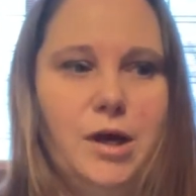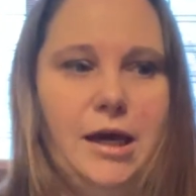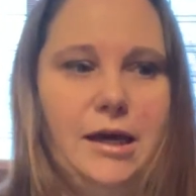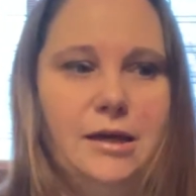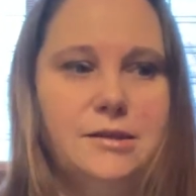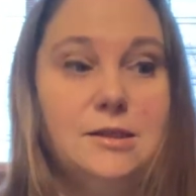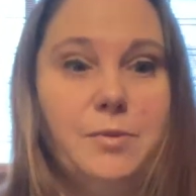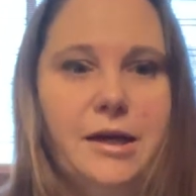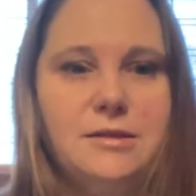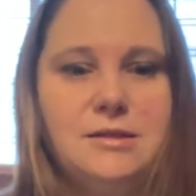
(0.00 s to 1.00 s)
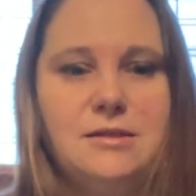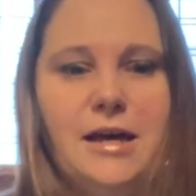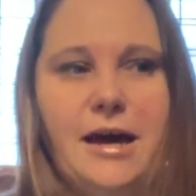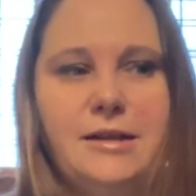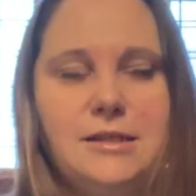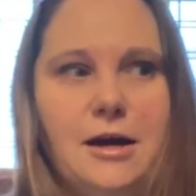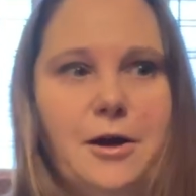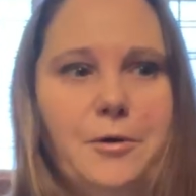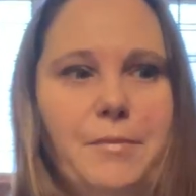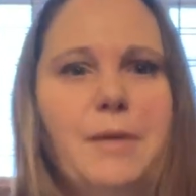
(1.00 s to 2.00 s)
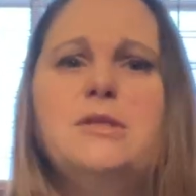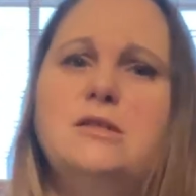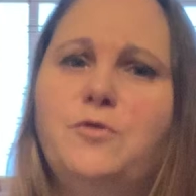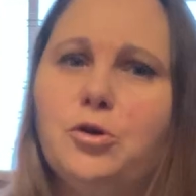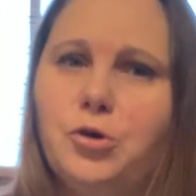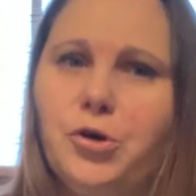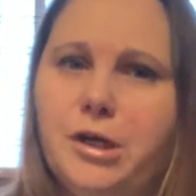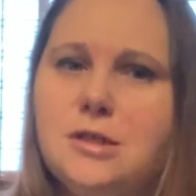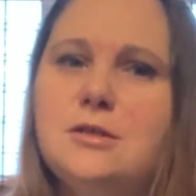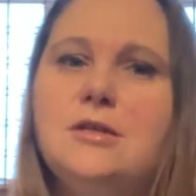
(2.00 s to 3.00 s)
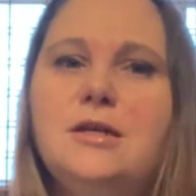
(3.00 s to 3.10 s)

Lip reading: a space that helps us feel good.